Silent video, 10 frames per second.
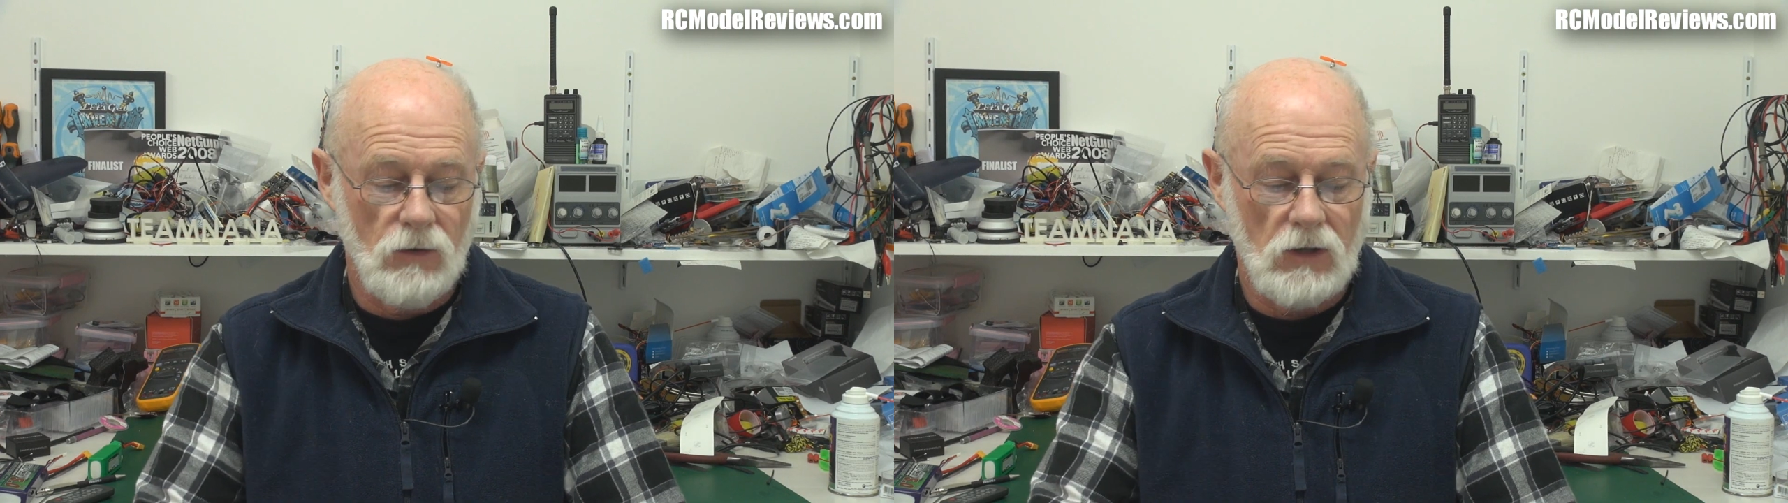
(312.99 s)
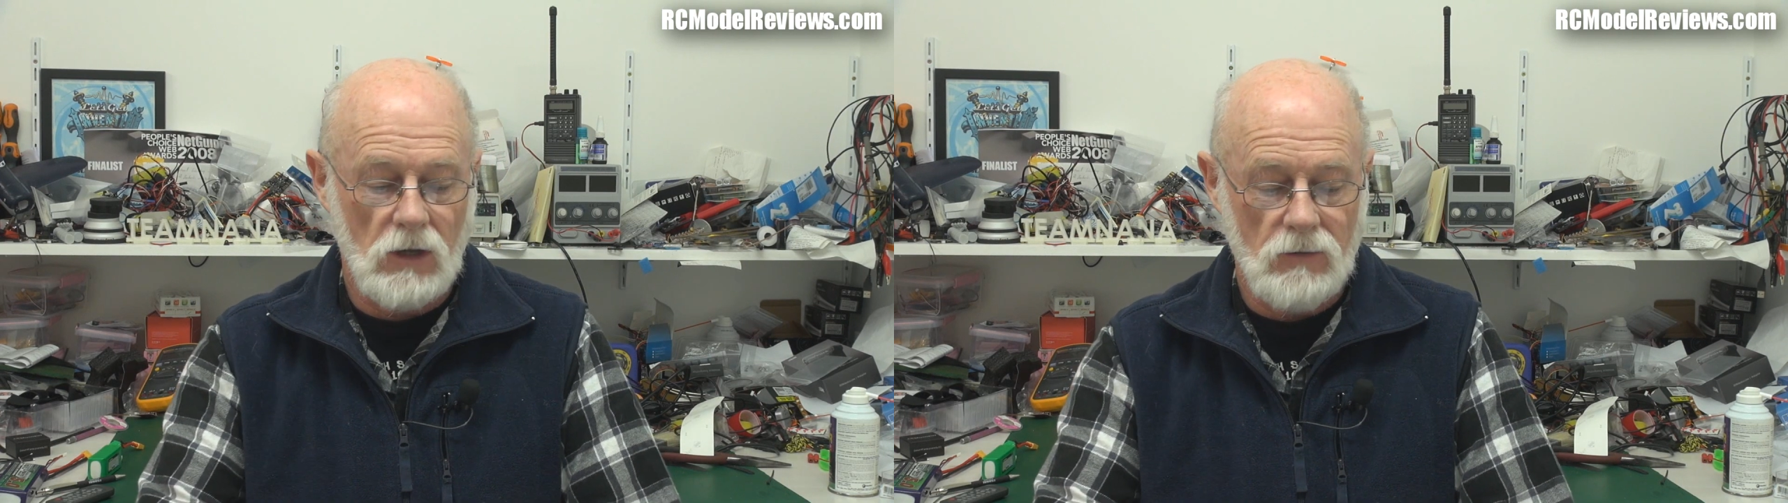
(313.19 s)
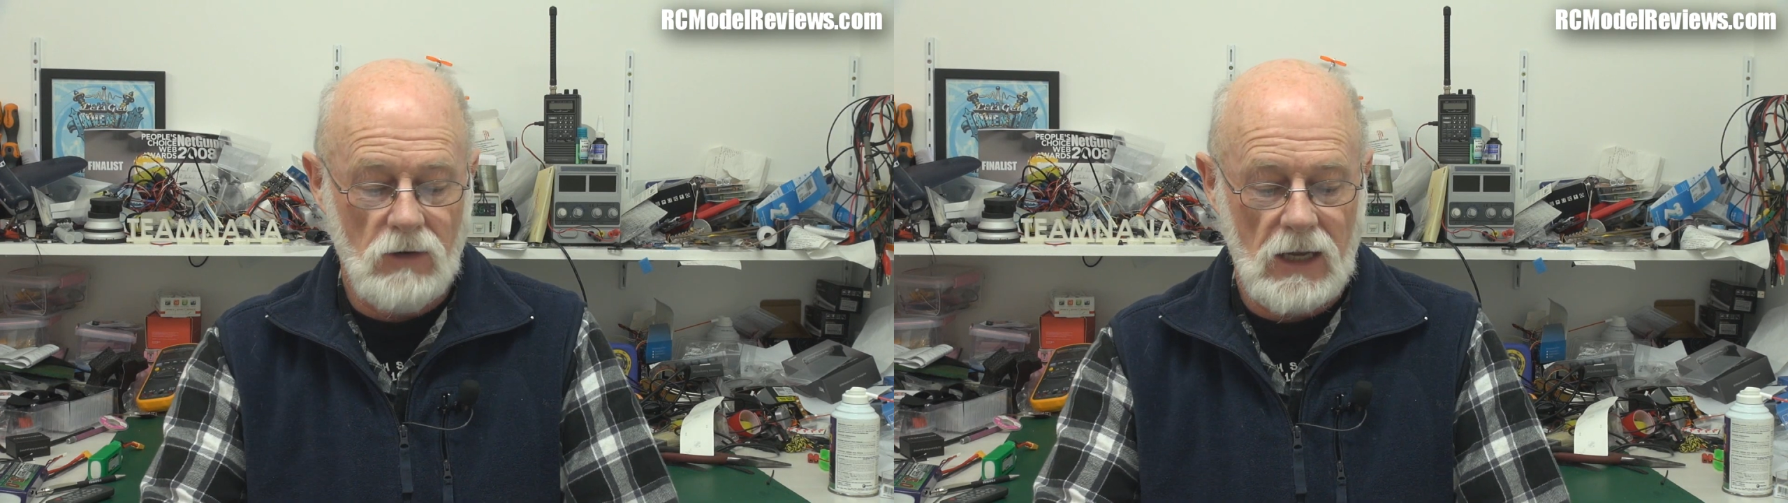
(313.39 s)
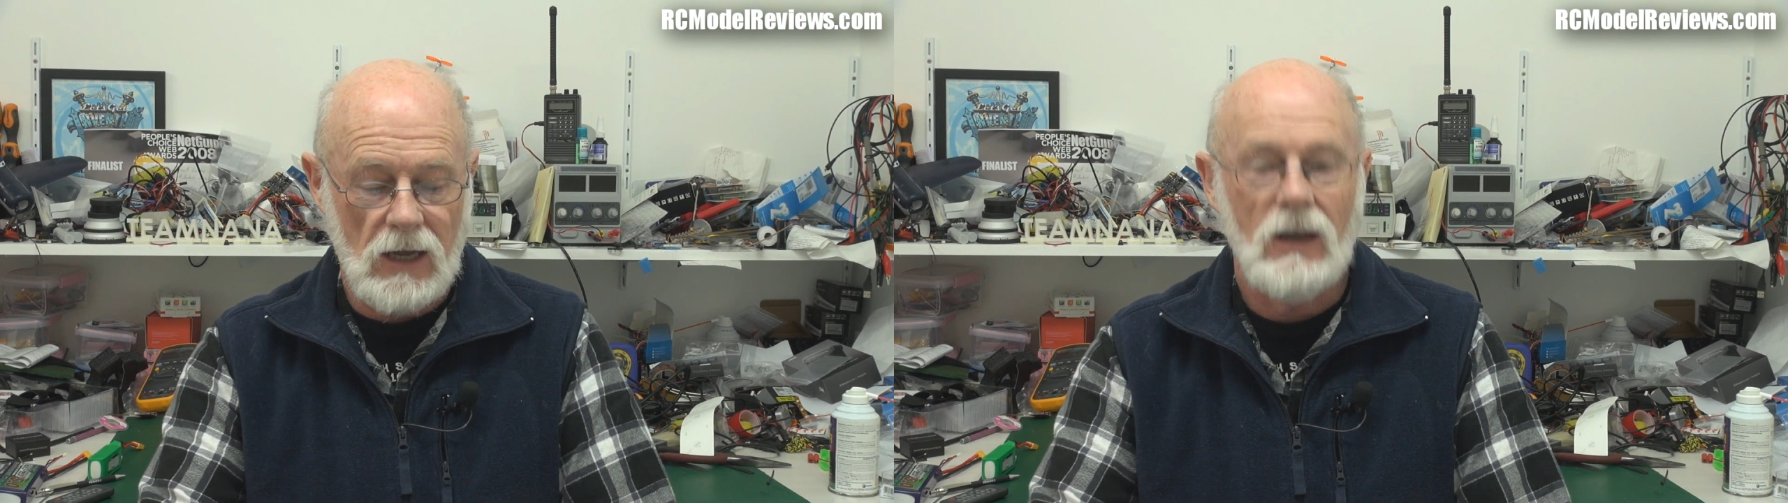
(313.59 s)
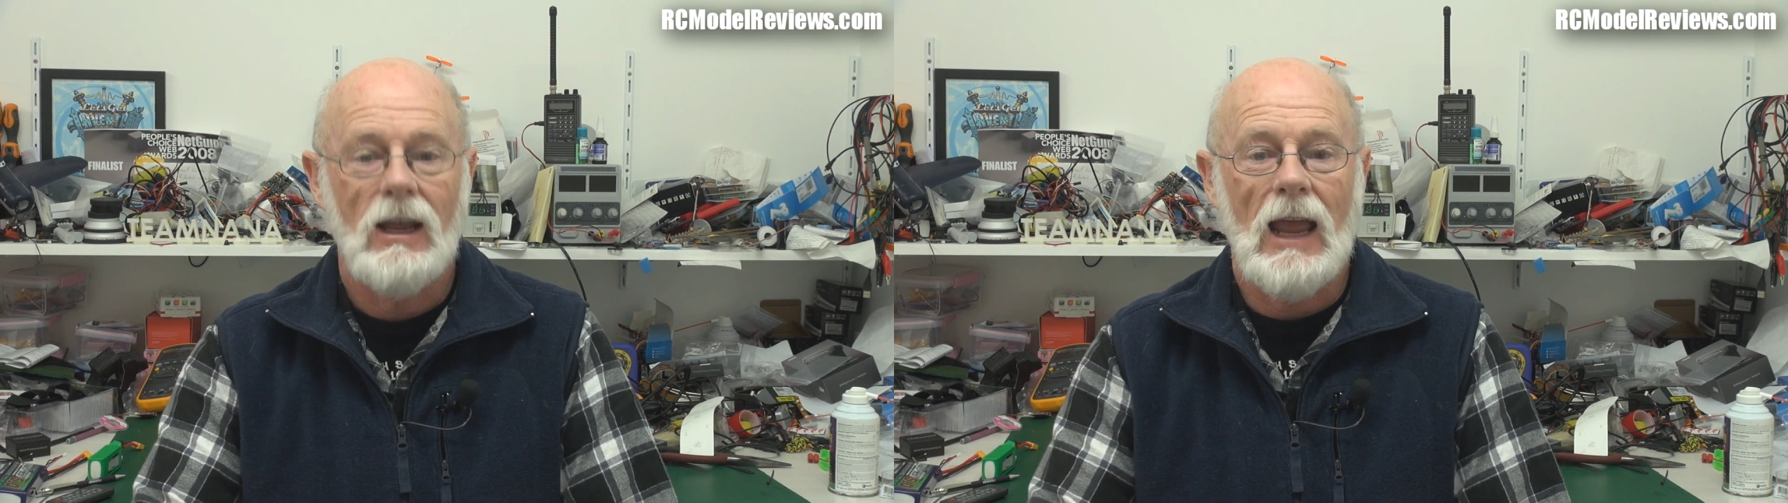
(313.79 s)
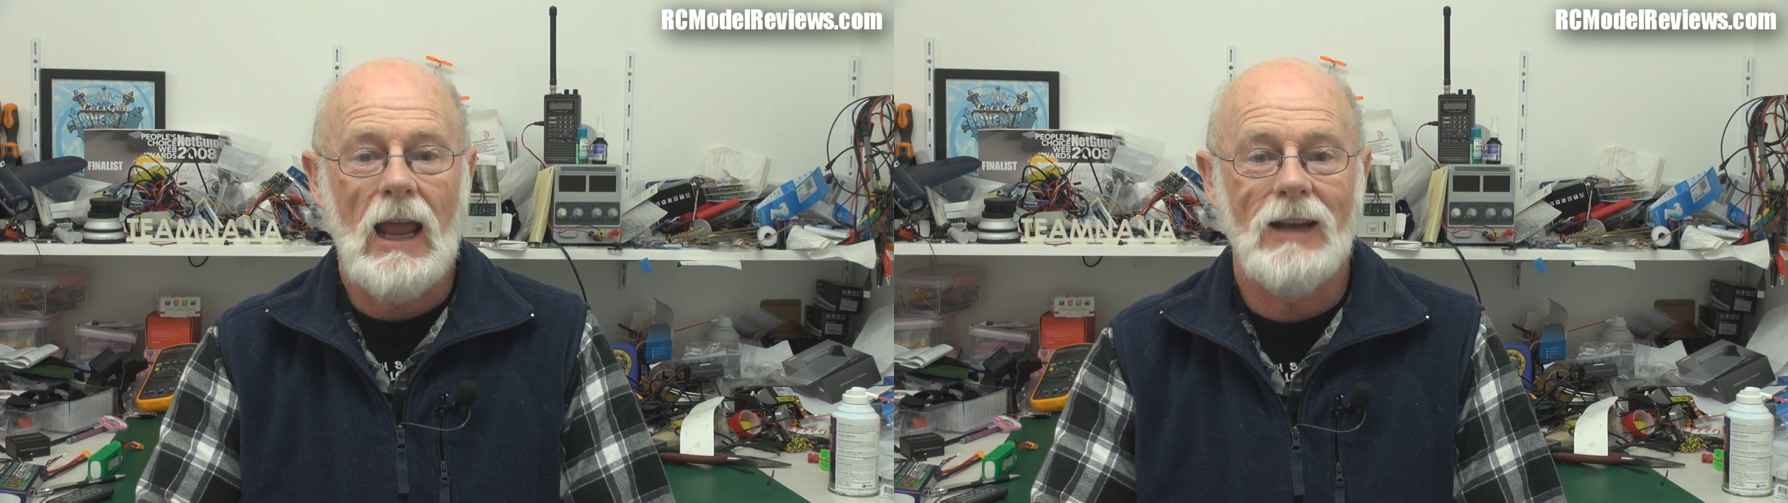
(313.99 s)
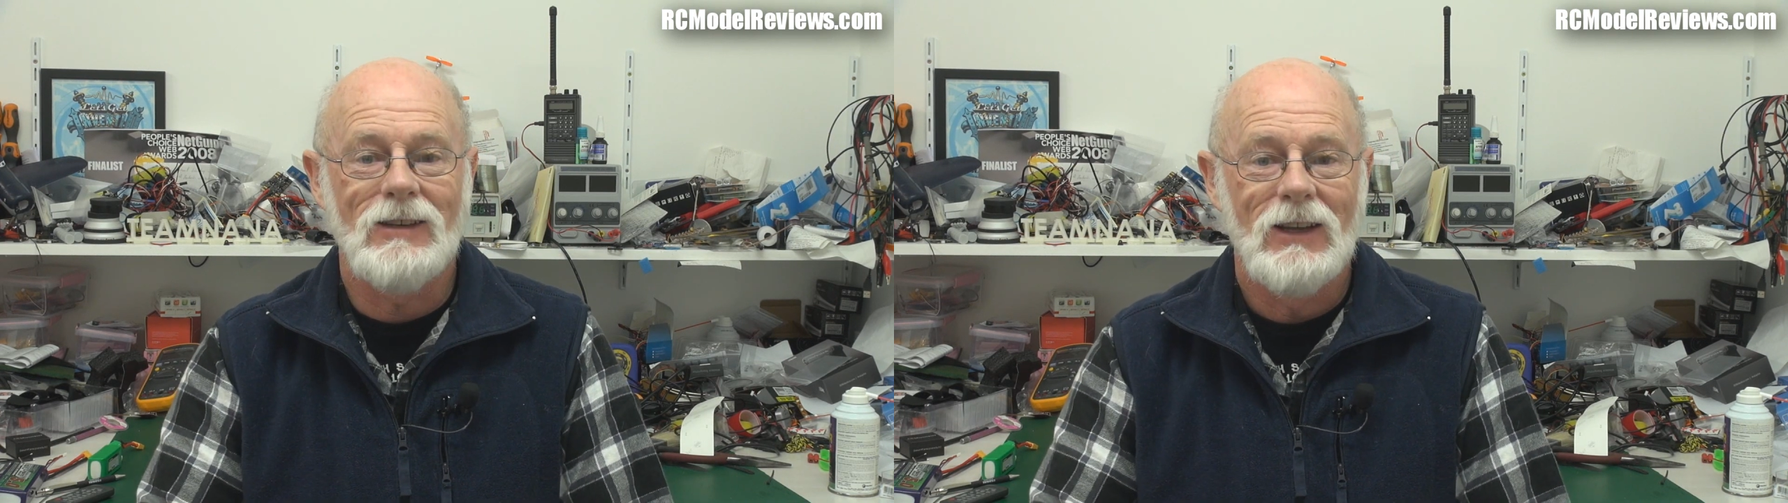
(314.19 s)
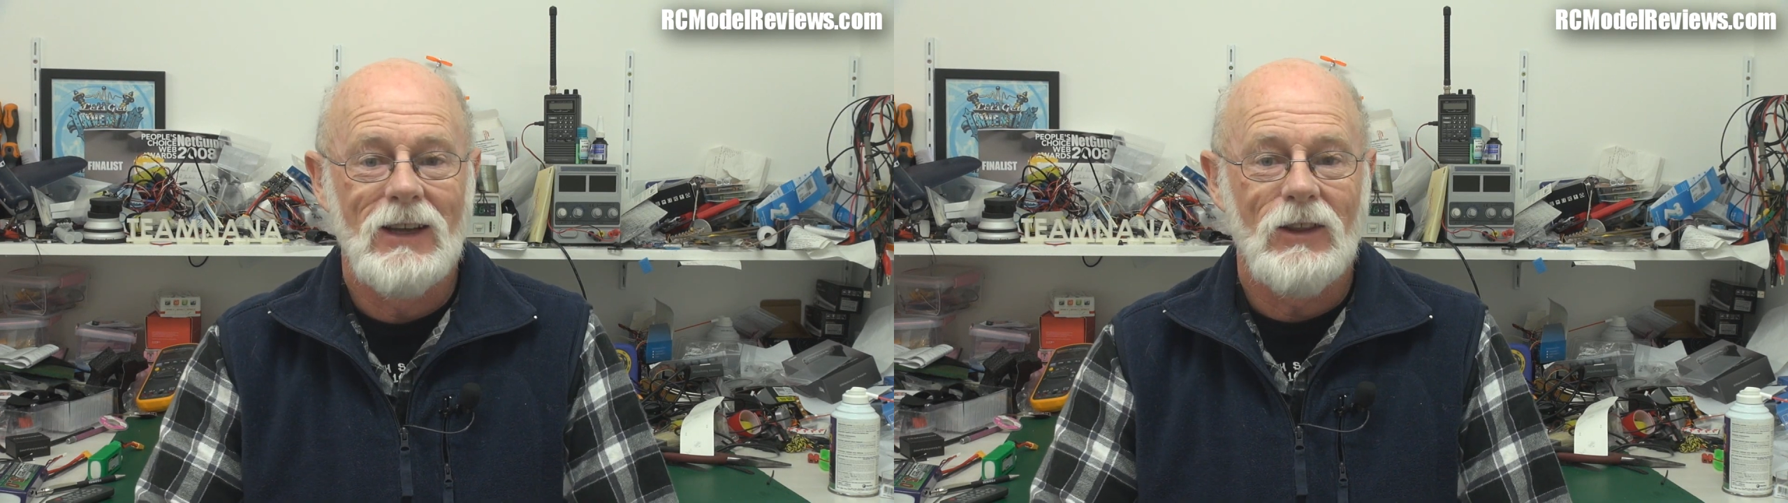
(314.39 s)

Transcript: Although time's running out and